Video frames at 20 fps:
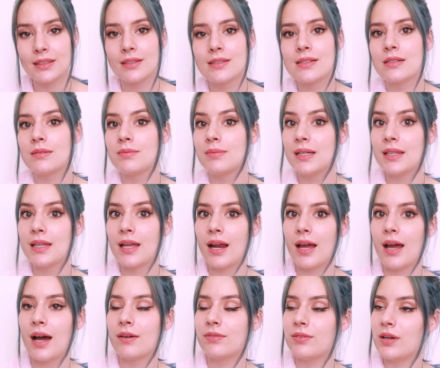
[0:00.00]
Does it mean that
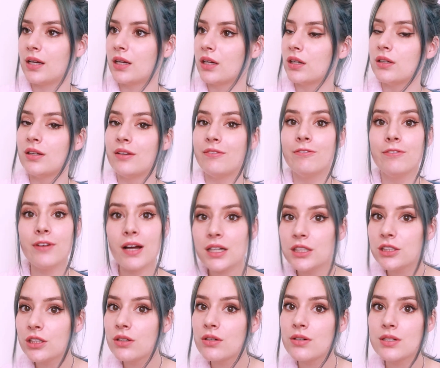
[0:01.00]
I have like an
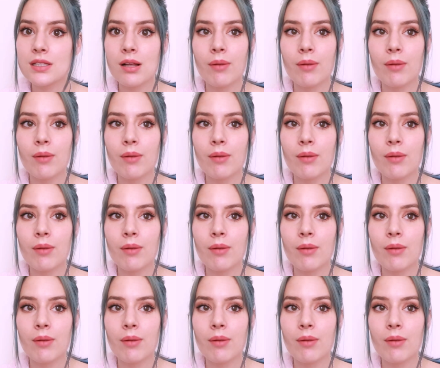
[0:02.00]
infection or